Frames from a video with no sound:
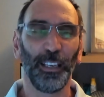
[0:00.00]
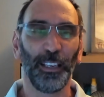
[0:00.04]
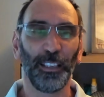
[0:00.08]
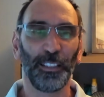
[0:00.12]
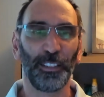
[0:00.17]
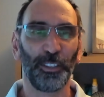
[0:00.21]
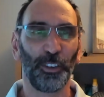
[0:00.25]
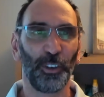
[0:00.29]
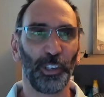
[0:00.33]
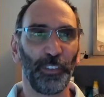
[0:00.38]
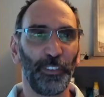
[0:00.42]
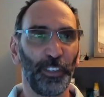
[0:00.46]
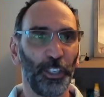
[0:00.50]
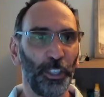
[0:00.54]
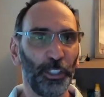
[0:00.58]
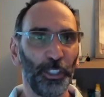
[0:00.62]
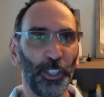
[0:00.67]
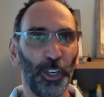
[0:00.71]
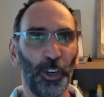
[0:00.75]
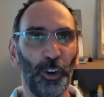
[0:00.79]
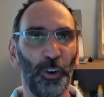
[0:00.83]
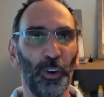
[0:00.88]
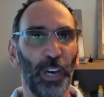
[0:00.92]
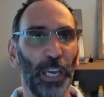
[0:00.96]
So if you don't
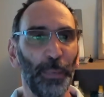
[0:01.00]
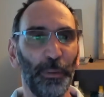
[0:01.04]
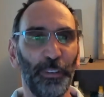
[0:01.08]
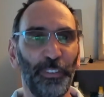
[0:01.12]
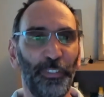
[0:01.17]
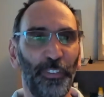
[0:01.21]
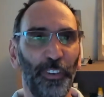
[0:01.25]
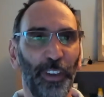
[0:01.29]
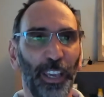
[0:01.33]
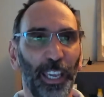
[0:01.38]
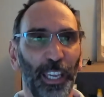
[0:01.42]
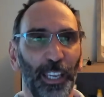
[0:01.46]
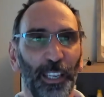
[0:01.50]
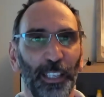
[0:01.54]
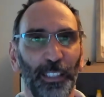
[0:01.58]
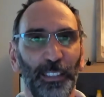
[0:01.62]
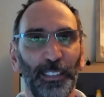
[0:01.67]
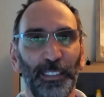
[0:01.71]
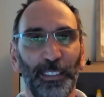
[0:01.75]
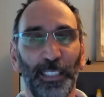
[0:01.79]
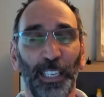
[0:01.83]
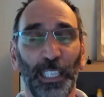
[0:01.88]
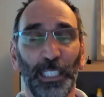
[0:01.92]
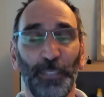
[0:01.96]
know, MFA
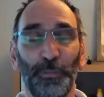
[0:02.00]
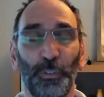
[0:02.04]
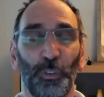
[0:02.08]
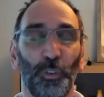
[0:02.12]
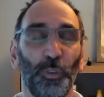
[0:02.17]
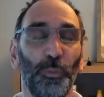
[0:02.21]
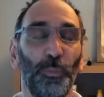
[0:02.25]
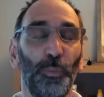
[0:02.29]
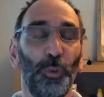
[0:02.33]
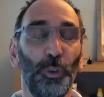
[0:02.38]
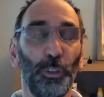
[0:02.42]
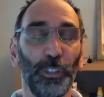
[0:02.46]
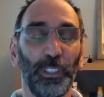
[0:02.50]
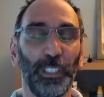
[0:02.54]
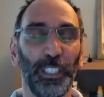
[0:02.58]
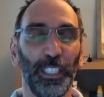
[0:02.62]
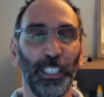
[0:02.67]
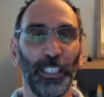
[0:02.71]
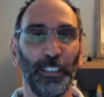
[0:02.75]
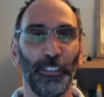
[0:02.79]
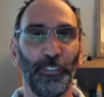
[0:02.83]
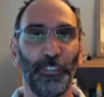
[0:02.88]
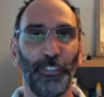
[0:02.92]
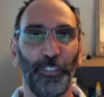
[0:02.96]
stands for
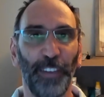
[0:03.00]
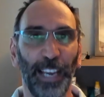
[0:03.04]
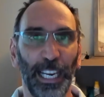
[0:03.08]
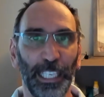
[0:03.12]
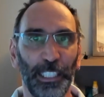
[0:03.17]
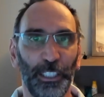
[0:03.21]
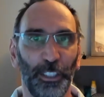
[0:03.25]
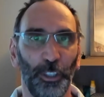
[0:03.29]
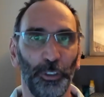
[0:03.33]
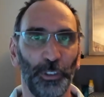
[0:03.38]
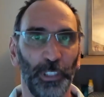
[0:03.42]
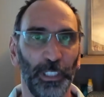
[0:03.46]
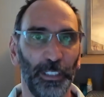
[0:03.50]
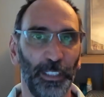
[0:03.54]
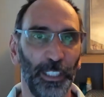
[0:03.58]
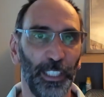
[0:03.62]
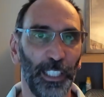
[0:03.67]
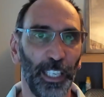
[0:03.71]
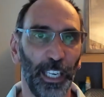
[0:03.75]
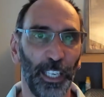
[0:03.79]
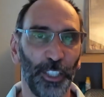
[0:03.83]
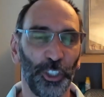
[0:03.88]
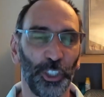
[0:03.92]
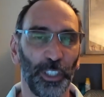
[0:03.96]
Multi-Factor
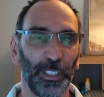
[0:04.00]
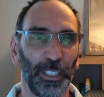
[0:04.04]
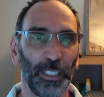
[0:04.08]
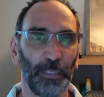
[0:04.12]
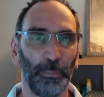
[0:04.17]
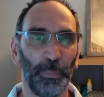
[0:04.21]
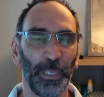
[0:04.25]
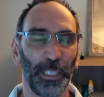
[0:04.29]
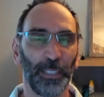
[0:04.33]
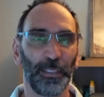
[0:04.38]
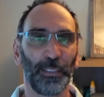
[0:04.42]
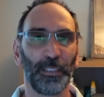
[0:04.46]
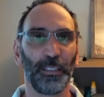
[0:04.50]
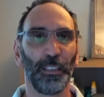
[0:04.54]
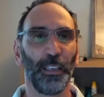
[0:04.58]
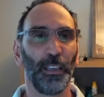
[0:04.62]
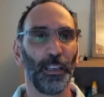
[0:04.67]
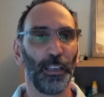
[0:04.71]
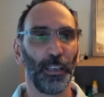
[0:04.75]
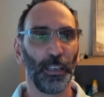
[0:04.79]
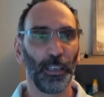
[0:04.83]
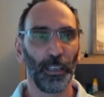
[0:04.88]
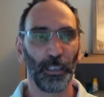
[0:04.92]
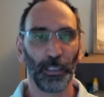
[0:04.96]
Authentication. That means
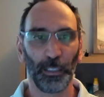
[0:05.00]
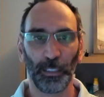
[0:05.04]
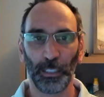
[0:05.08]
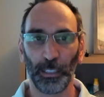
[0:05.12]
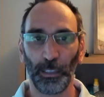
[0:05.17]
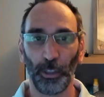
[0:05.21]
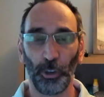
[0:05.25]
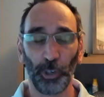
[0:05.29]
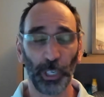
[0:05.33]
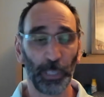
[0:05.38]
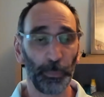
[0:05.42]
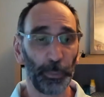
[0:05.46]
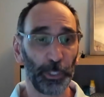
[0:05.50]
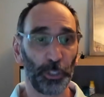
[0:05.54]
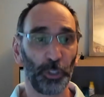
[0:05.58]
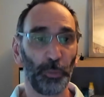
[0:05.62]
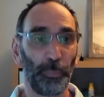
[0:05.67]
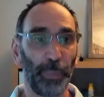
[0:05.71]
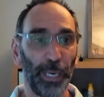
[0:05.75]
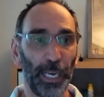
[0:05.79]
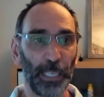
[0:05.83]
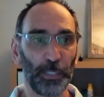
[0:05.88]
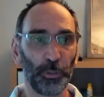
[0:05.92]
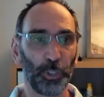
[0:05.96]
you log in with your
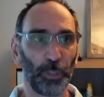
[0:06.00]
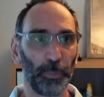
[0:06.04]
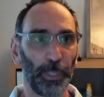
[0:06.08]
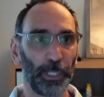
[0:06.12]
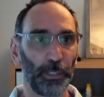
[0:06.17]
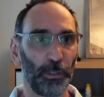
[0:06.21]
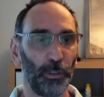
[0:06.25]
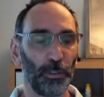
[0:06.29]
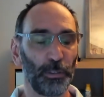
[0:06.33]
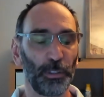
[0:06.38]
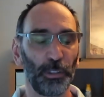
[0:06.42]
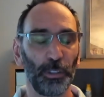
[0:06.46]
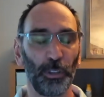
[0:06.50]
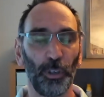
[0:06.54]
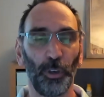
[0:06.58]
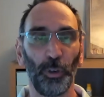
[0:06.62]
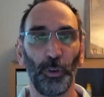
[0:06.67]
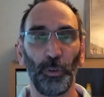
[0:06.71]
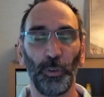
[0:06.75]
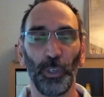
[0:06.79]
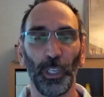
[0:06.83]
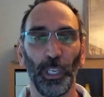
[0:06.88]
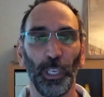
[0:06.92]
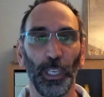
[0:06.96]
password, but
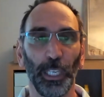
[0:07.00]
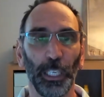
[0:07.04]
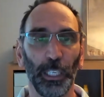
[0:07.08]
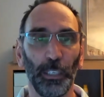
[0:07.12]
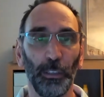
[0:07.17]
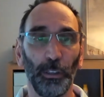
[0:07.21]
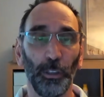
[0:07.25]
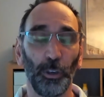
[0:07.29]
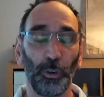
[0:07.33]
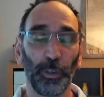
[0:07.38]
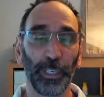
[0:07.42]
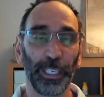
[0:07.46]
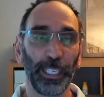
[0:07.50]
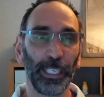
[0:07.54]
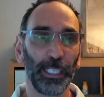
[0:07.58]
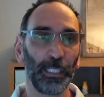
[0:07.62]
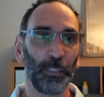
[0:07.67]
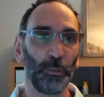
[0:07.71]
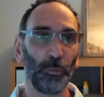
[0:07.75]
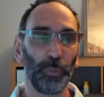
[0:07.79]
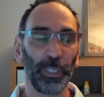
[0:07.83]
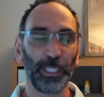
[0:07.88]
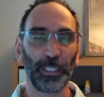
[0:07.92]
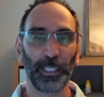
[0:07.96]
also you log
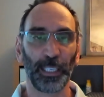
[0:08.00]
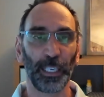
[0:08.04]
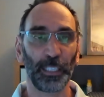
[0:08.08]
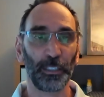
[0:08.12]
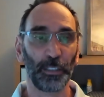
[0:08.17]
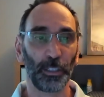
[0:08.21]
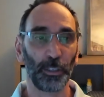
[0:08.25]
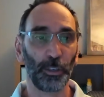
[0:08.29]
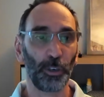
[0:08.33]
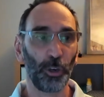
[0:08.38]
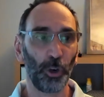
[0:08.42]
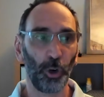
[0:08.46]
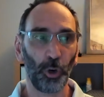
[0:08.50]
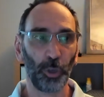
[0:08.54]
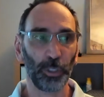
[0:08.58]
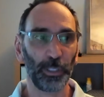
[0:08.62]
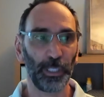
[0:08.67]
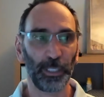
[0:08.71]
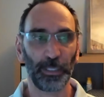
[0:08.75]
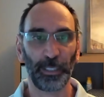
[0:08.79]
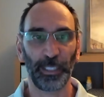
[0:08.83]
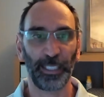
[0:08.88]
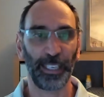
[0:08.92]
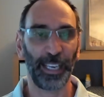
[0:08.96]
in with another code
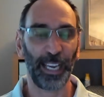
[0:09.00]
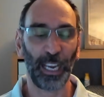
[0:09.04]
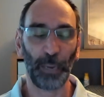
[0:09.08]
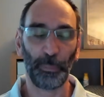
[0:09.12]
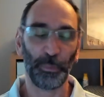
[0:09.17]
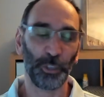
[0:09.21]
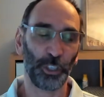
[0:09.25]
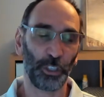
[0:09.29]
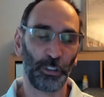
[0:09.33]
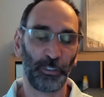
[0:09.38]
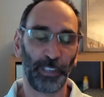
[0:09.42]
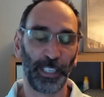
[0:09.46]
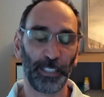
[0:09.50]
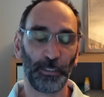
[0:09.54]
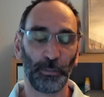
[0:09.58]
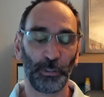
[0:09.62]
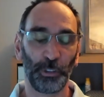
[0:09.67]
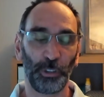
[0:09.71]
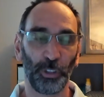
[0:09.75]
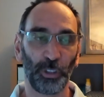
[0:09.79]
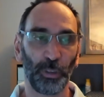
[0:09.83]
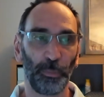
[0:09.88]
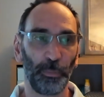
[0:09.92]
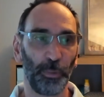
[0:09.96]
that an app generates on
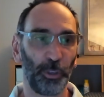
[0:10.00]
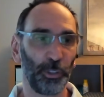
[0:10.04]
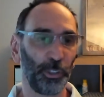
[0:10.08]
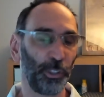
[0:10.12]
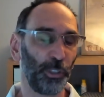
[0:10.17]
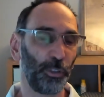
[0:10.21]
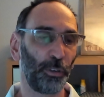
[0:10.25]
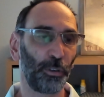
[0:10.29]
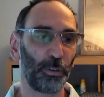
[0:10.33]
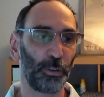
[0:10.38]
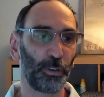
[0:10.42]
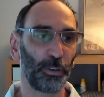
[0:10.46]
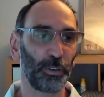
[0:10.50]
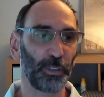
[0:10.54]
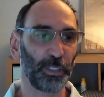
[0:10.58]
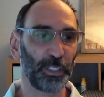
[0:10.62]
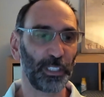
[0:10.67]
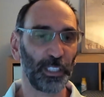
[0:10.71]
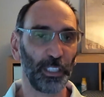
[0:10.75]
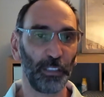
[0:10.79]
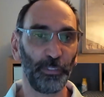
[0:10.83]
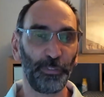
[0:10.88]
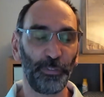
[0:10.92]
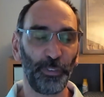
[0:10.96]
your
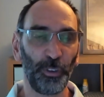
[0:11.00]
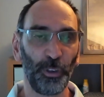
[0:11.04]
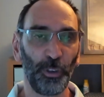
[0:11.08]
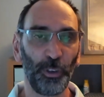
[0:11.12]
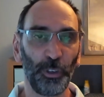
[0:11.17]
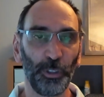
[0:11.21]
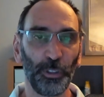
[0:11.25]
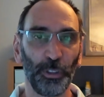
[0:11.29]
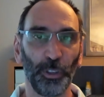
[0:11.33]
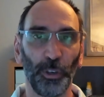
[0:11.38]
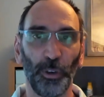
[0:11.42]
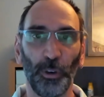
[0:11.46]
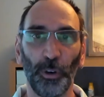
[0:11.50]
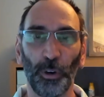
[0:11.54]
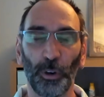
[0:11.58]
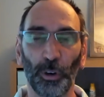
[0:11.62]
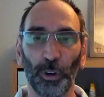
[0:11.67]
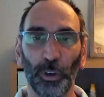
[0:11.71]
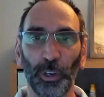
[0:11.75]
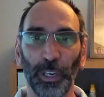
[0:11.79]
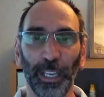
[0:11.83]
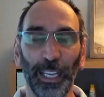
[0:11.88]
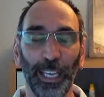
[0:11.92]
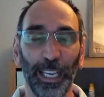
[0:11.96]
cell phone,
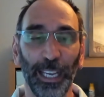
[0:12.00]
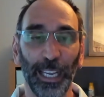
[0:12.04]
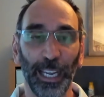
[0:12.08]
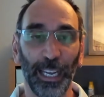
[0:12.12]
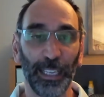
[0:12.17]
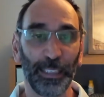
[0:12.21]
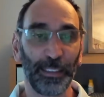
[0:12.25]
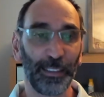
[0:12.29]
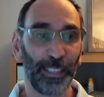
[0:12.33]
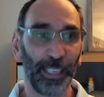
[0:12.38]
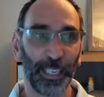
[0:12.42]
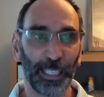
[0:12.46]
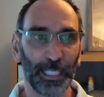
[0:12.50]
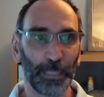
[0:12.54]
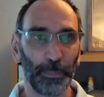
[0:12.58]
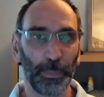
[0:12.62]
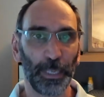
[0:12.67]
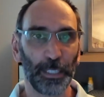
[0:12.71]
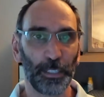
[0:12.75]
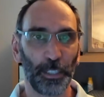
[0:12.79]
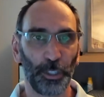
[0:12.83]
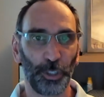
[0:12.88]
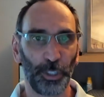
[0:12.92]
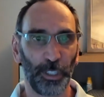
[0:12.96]
or a text
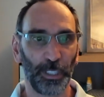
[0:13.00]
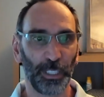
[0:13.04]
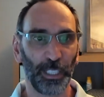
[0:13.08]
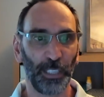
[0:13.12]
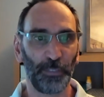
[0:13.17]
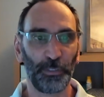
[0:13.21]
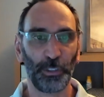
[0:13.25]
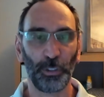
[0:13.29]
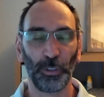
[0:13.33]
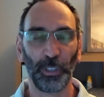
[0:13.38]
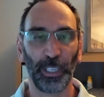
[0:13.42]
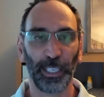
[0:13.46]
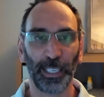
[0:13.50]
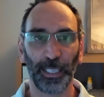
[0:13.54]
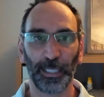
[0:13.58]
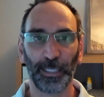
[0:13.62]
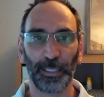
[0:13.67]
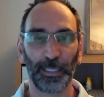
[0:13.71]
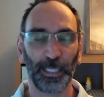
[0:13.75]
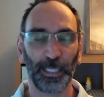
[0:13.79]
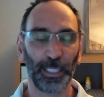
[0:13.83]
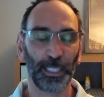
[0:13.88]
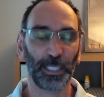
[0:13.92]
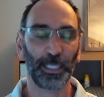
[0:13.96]
message that gives you like a
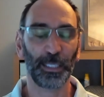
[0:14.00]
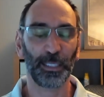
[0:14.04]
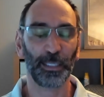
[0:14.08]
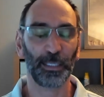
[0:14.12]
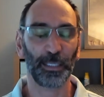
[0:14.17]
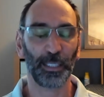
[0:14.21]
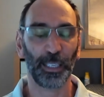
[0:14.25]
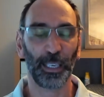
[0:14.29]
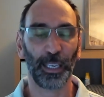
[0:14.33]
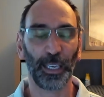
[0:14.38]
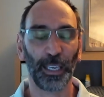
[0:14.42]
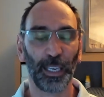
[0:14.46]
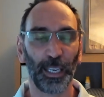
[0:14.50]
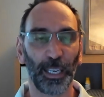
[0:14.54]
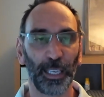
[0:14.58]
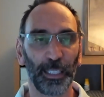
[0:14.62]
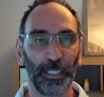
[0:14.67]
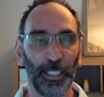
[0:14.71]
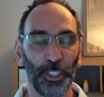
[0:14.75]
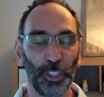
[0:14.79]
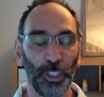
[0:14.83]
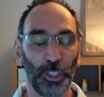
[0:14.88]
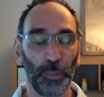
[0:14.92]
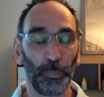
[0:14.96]

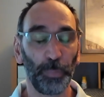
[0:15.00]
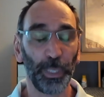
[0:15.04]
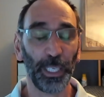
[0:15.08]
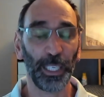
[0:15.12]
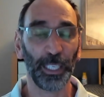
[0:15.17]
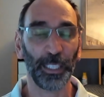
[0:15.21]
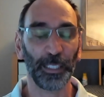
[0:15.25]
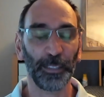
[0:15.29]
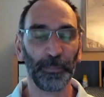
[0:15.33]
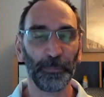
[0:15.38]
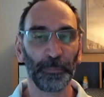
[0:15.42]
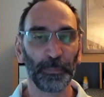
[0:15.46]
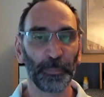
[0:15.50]
6-digit PIN